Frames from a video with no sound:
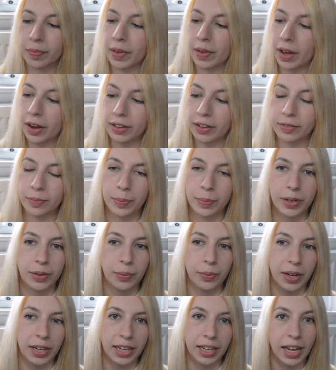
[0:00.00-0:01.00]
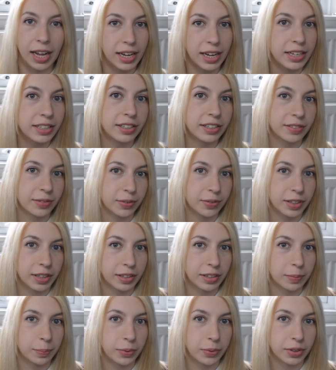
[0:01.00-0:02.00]
I've been waiting ages for
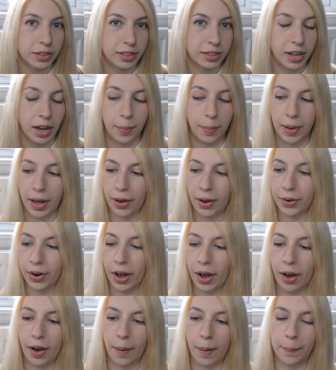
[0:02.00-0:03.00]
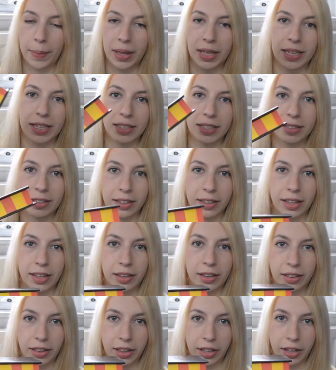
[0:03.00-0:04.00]
this book to come out. It's
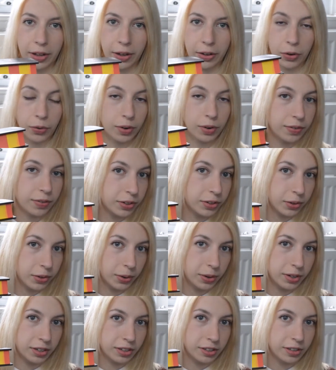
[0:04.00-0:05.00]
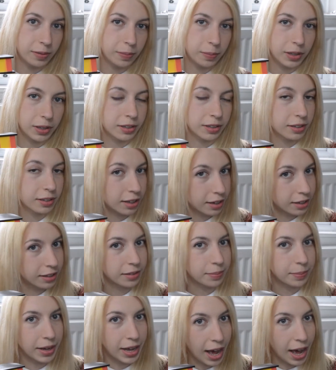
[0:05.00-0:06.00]
in the Gryffindor edition because that
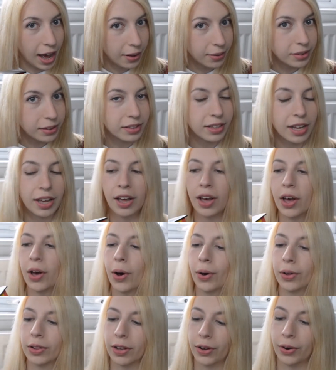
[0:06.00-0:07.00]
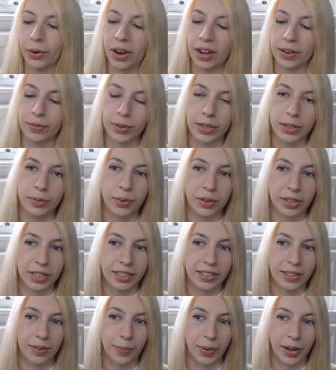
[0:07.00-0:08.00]
is my house, although I really wanted
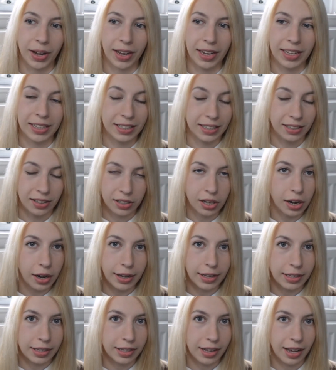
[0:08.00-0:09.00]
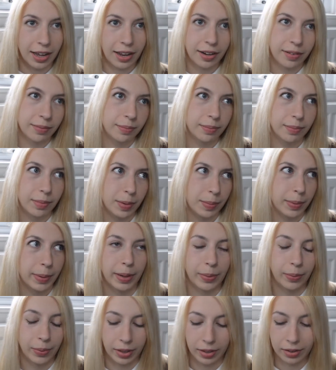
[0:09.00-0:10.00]
to buy the entire set, and maybe I
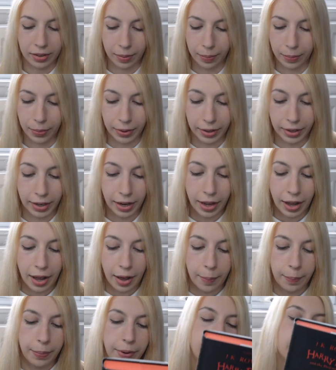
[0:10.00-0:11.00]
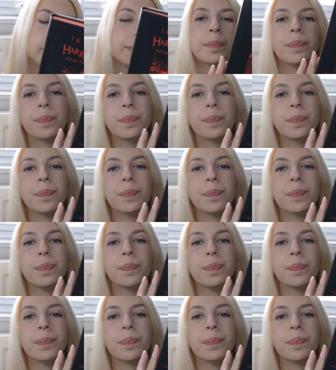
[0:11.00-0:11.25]
will at some point. But